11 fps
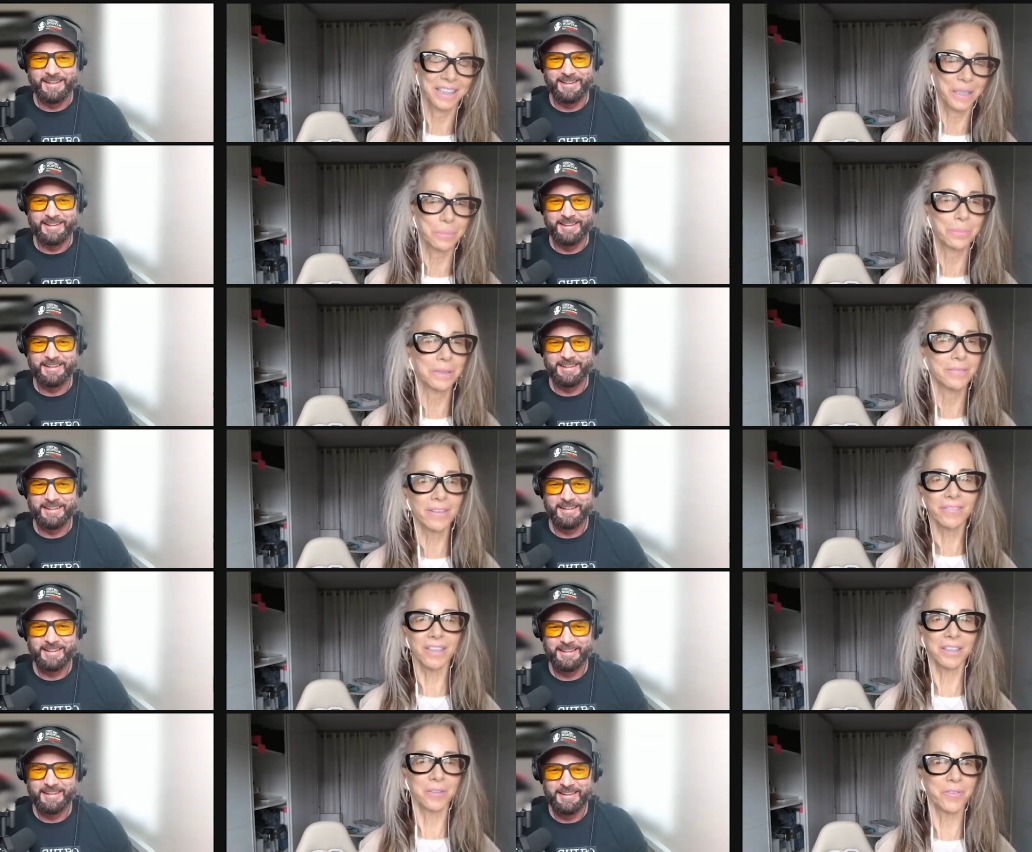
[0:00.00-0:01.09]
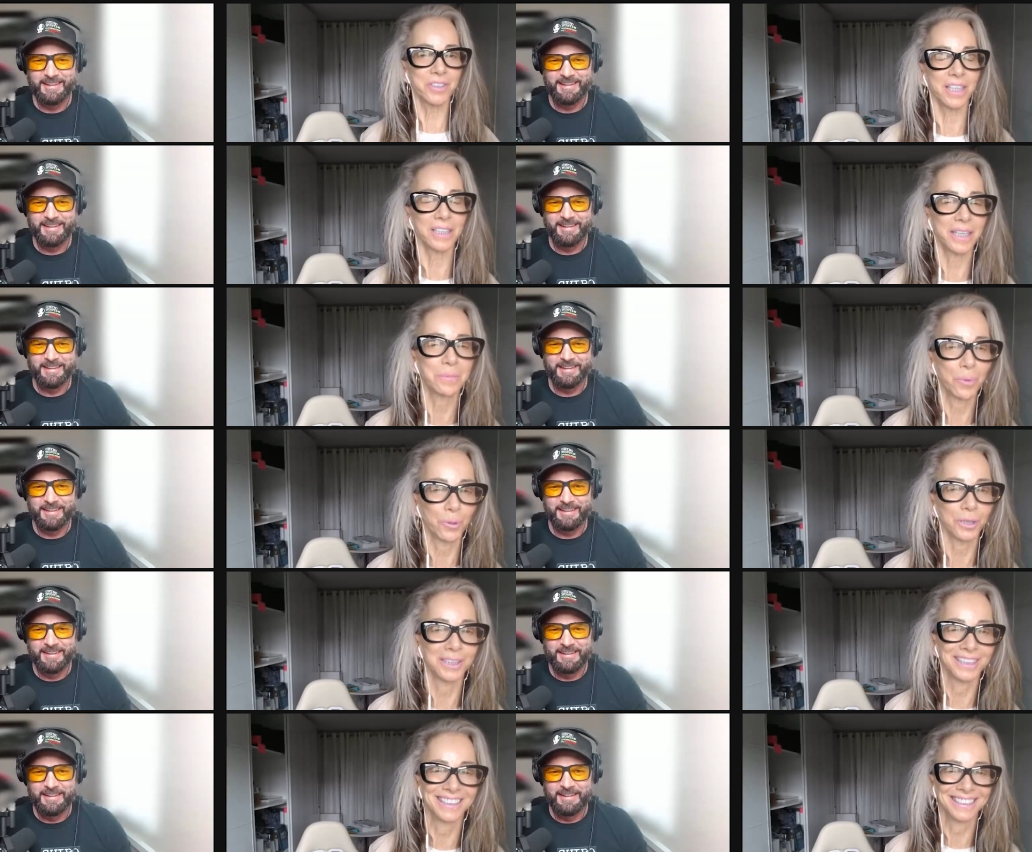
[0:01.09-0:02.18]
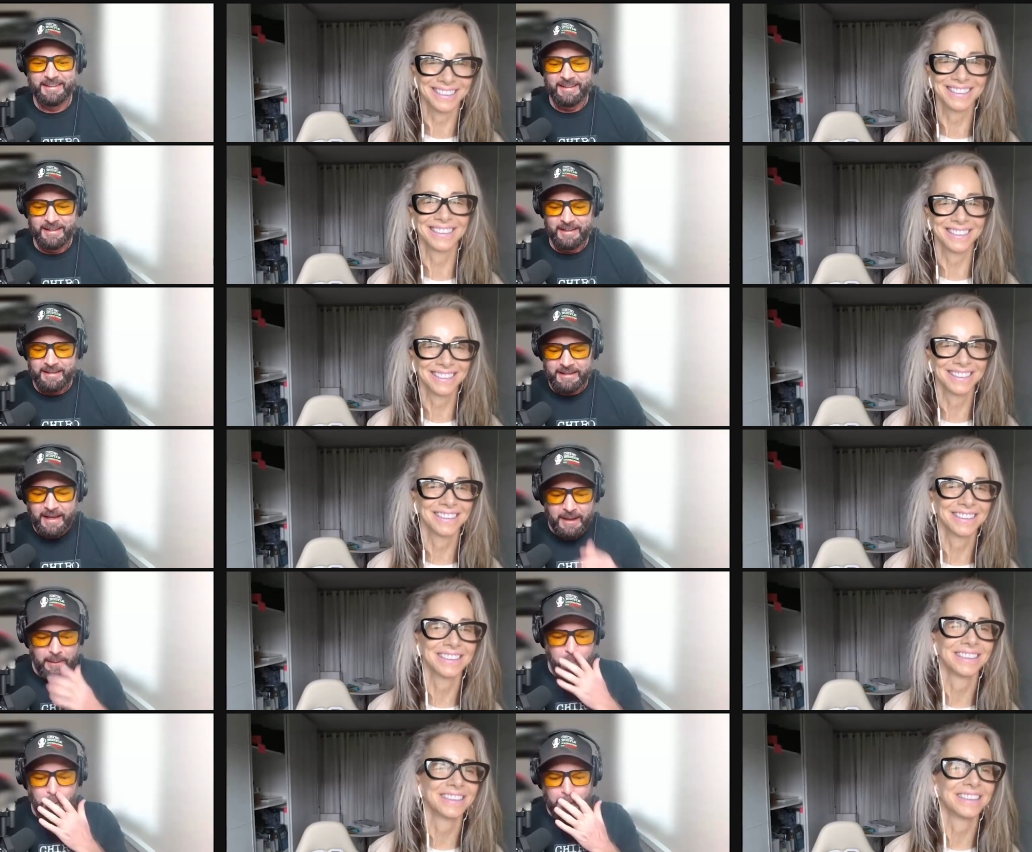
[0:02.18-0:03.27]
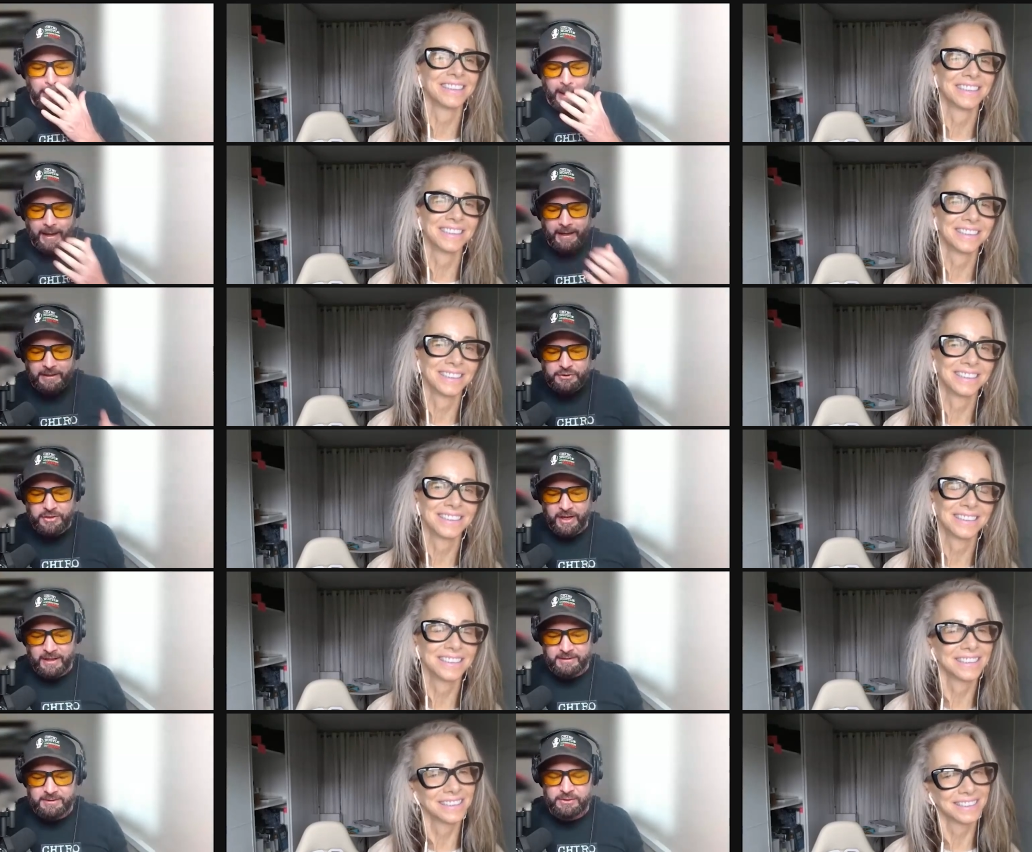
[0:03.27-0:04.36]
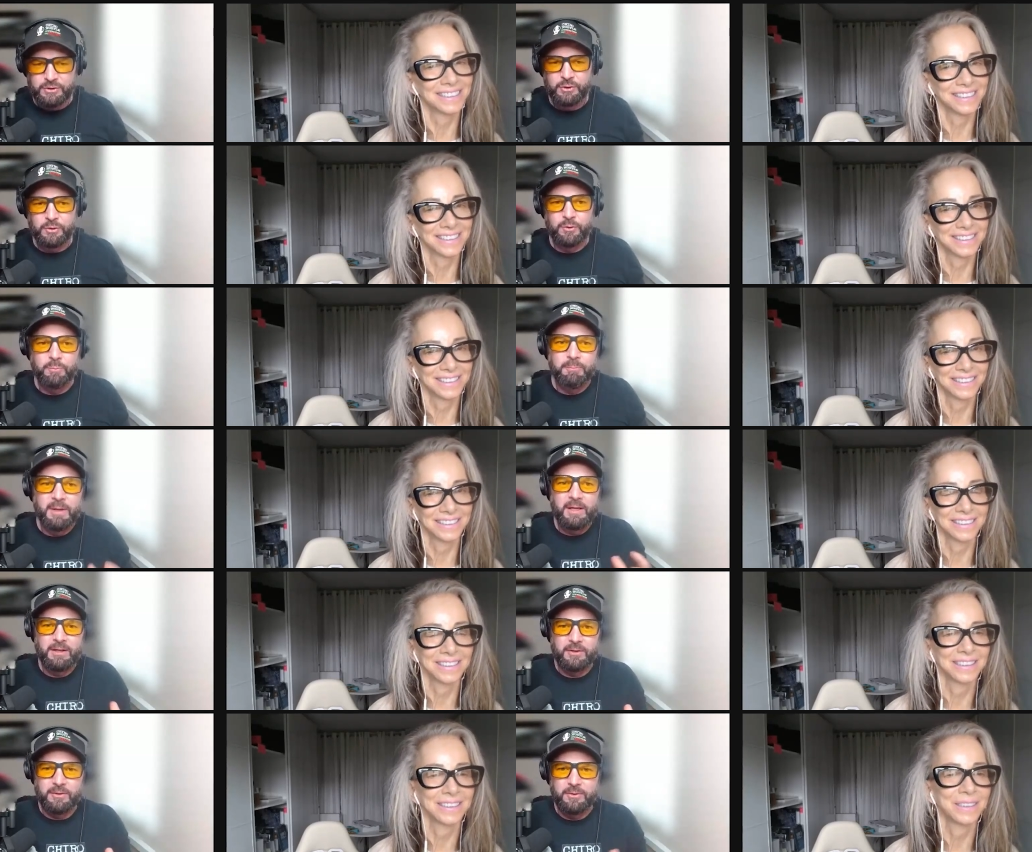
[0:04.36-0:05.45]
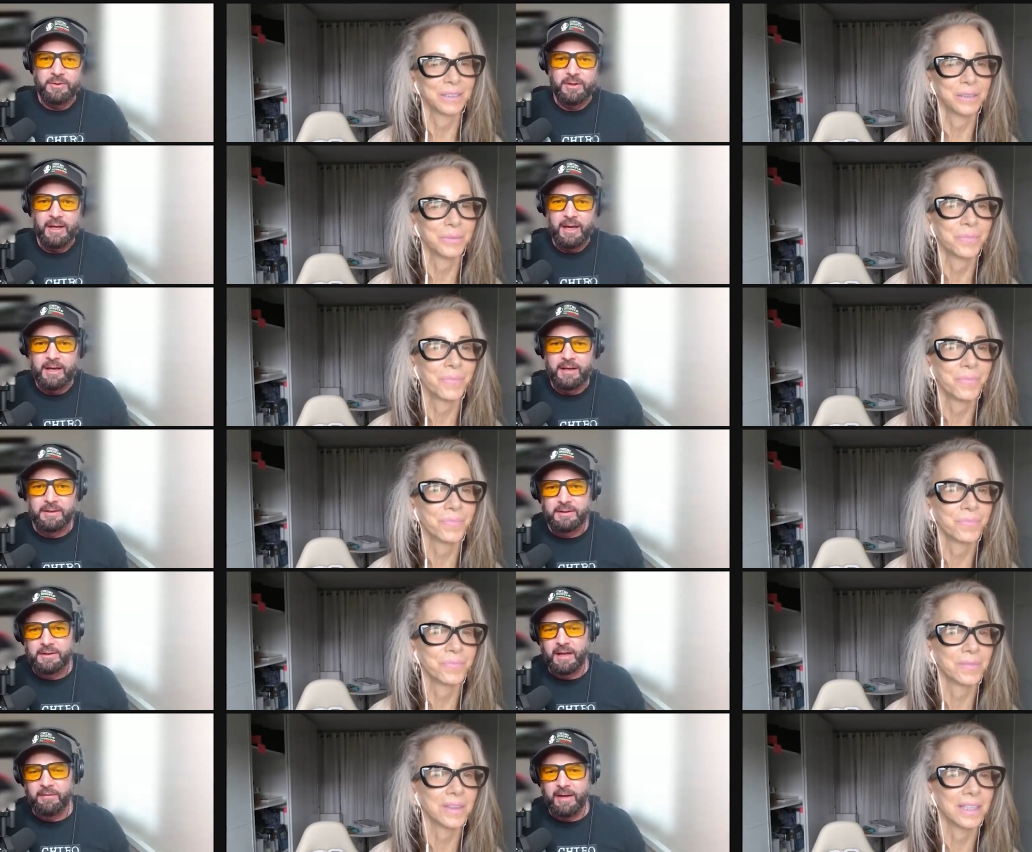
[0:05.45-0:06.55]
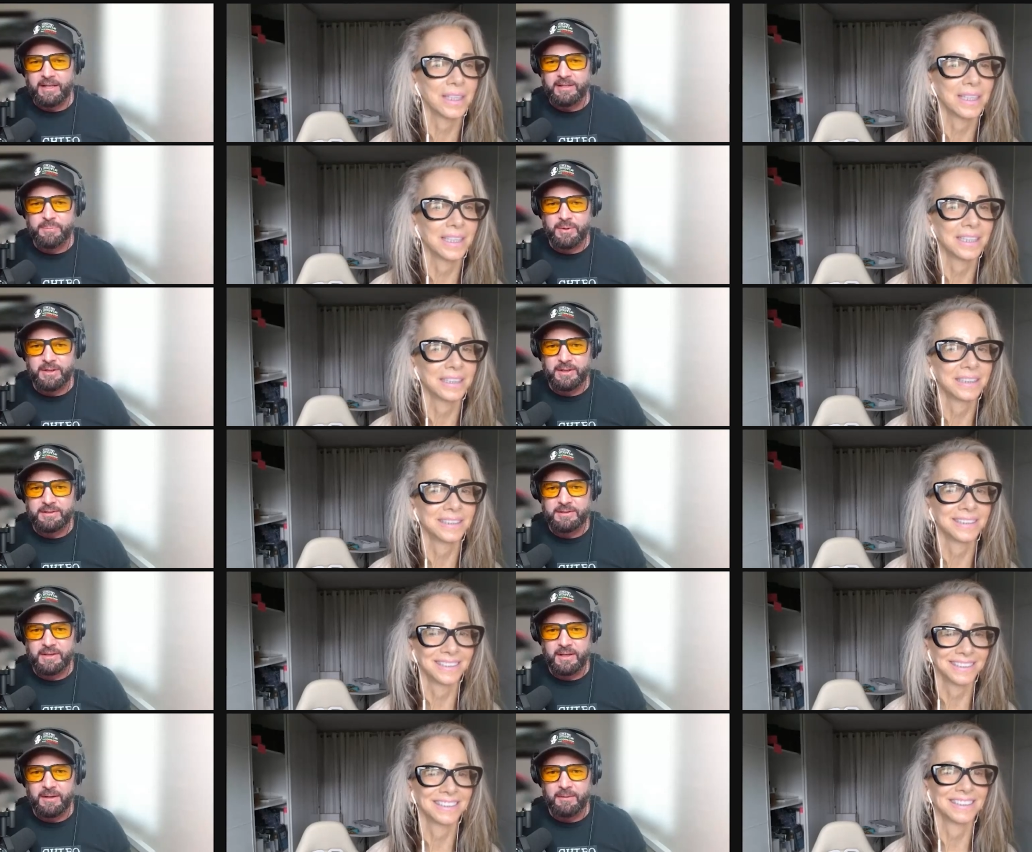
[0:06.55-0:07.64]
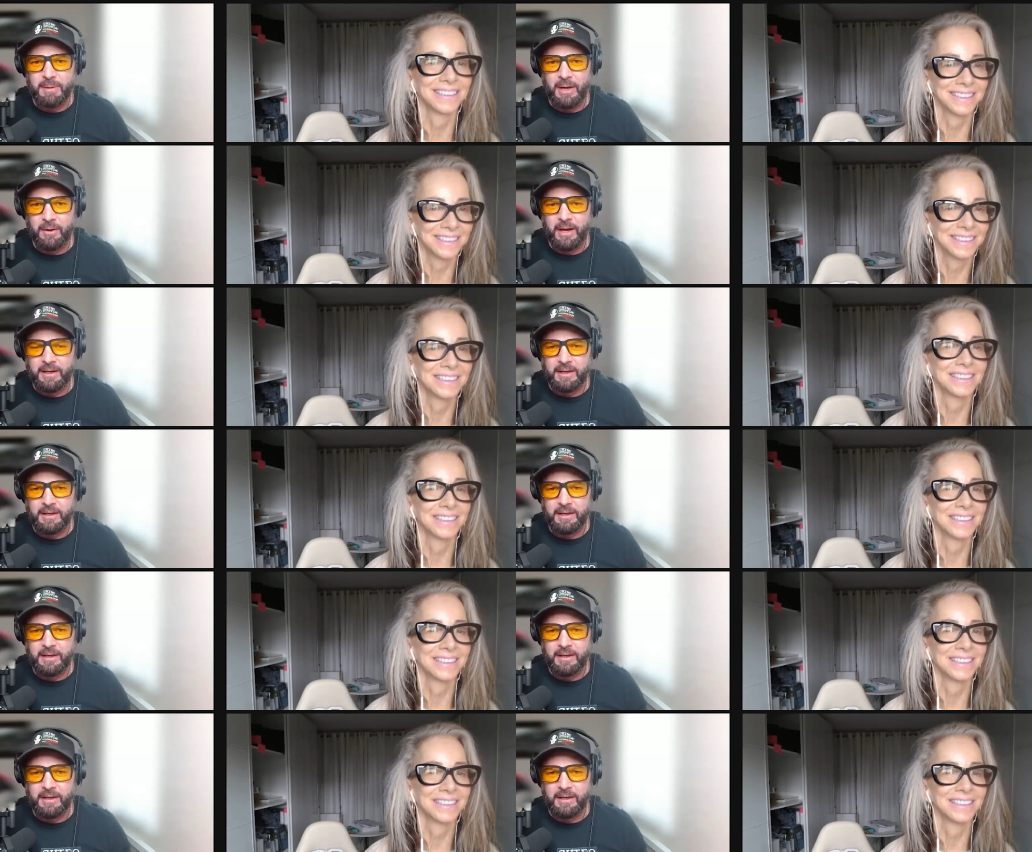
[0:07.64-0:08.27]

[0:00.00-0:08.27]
Speaker 1: and I believe everything that you said and more.
Speaker 2: Yeah, well, I had a chance to meet you at Dave Asprey's uh, biohacking